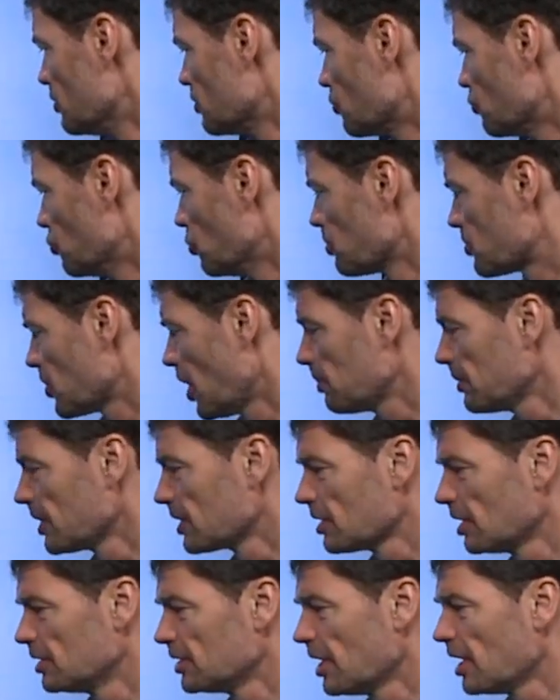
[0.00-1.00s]
The room coupling
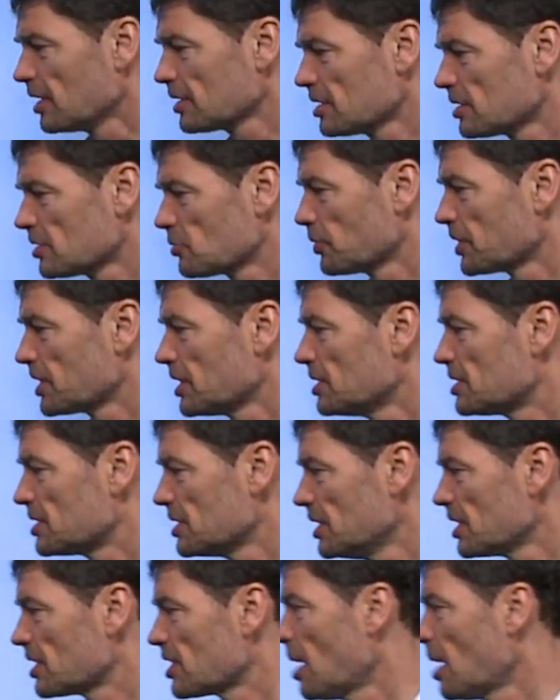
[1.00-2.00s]
conductance, we can see,